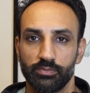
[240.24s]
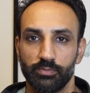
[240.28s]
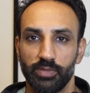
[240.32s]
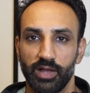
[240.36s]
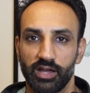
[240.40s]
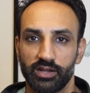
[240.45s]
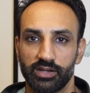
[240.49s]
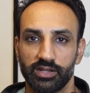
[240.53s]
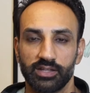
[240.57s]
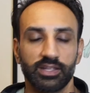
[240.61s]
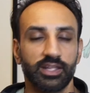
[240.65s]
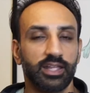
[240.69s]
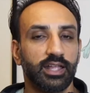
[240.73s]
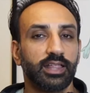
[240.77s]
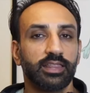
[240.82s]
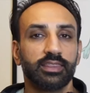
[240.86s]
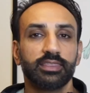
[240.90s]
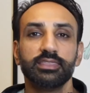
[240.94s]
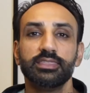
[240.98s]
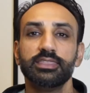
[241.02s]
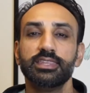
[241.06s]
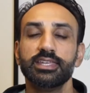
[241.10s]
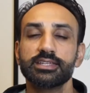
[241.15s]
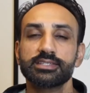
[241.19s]
about it.
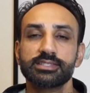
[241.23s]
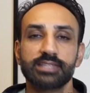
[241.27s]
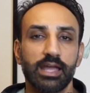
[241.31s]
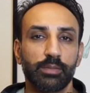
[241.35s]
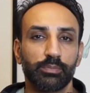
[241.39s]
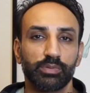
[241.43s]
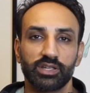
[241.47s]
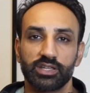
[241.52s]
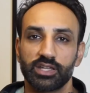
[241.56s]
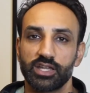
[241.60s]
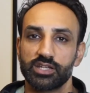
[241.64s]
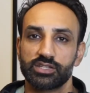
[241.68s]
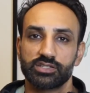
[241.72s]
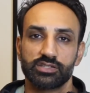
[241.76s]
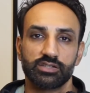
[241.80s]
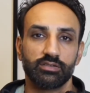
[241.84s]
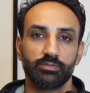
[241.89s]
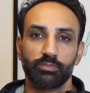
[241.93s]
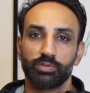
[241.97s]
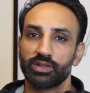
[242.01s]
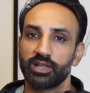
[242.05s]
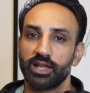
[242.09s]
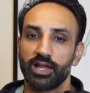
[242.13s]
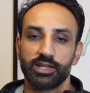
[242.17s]
This application
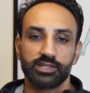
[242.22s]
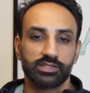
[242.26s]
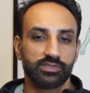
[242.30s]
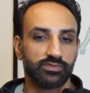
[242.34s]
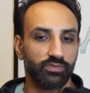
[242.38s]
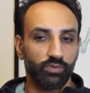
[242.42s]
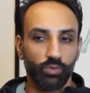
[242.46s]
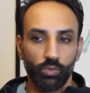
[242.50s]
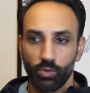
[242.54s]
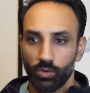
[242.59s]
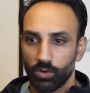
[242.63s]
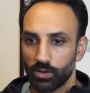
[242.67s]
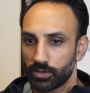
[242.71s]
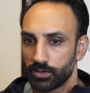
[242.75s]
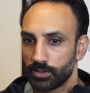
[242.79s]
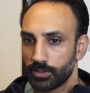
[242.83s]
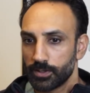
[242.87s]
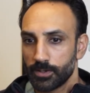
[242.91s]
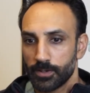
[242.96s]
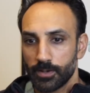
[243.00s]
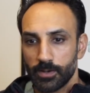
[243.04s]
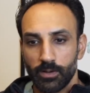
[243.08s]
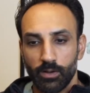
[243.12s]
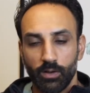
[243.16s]
applies for
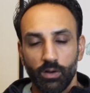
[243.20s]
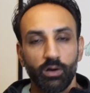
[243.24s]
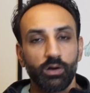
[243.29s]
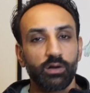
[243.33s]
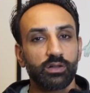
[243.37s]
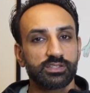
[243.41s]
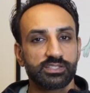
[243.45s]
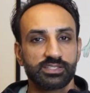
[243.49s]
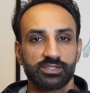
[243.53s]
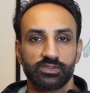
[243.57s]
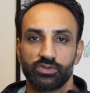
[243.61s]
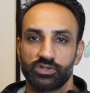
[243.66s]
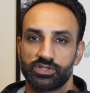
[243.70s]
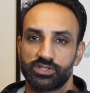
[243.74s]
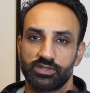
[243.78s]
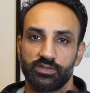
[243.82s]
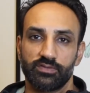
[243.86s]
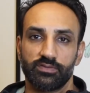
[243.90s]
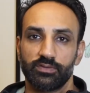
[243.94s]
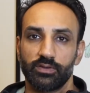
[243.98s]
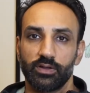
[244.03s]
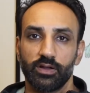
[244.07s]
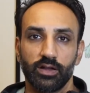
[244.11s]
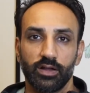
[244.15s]
all sorts
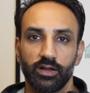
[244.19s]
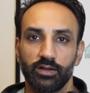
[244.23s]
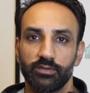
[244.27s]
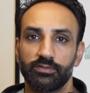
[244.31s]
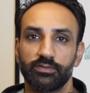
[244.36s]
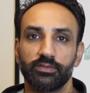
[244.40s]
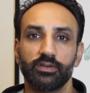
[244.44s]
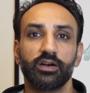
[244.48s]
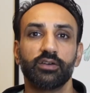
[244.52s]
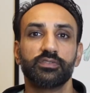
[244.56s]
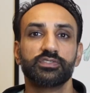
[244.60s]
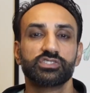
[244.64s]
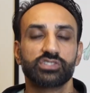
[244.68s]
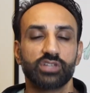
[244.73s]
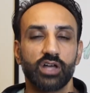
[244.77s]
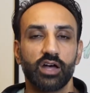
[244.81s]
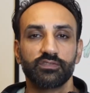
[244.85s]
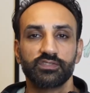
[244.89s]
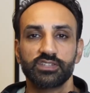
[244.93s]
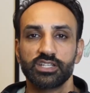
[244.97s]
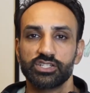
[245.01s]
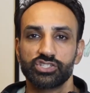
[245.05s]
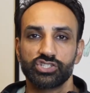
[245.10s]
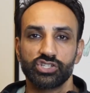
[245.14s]
of
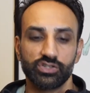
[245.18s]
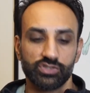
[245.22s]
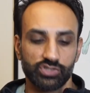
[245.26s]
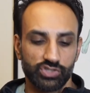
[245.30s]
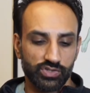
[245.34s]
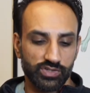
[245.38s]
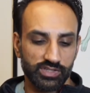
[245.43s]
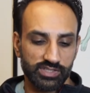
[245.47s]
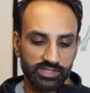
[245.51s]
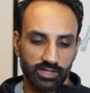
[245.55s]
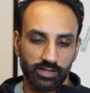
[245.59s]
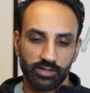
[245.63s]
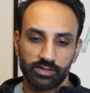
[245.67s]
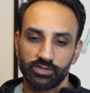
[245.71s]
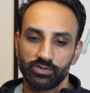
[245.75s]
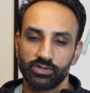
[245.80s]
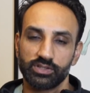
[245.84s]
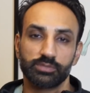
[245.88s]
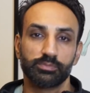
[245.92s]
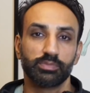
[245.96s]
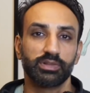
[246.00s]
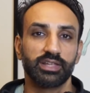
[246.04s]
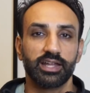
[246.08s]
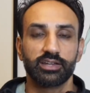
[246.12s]
soft tissue injuries,
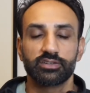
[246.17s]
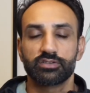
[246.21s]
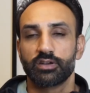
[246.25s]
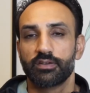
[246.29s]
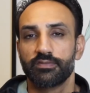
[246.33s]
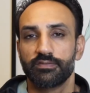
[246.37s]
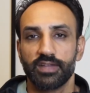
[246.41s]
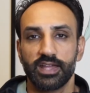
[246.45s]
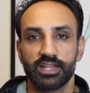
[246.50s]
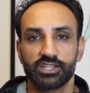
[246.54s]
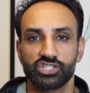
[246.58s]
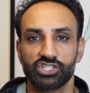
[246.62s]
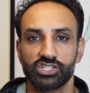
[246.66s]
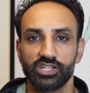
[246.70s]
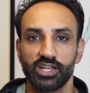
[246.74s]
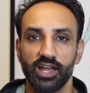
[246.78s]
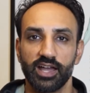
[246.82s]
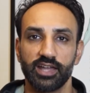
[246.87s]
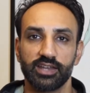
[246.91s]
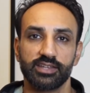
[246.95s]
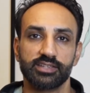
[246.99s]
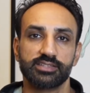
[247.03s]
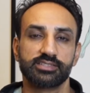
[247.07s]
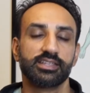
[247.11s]
including plantar
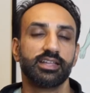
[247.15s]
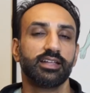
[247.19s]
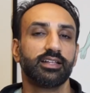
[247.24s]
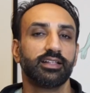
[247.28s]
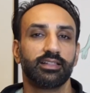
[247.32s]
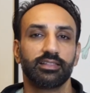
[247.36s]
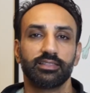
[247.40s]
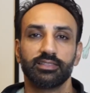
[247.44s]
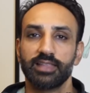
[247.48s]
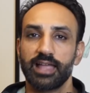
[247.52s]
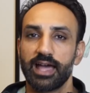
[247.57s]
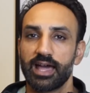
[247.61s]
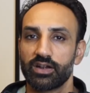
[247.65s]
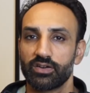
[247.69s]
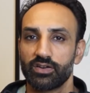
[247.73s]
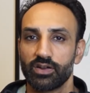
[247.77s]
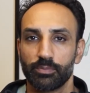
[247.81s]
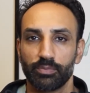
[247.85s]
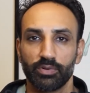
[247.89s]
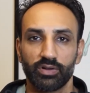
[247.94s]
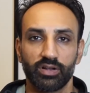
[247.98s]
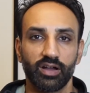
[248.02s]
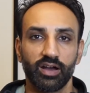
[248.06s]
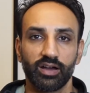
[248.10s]
fasciitis, lateral
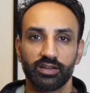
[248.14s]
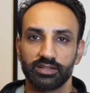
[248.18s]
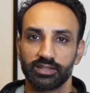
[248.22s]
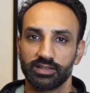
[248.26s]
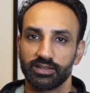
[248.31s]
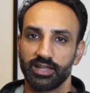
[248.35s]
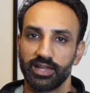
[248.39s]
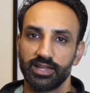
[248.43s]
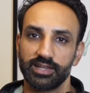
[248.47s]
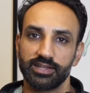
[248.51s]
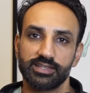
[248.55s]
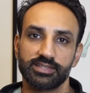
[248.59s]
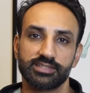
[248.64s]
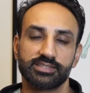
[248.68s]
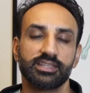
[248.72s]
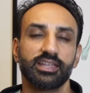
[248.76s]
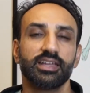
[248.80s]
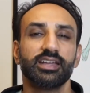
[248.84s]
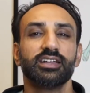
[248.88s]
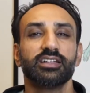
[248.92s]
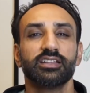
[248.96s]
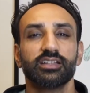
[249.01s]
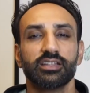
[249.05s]
epicondylitis.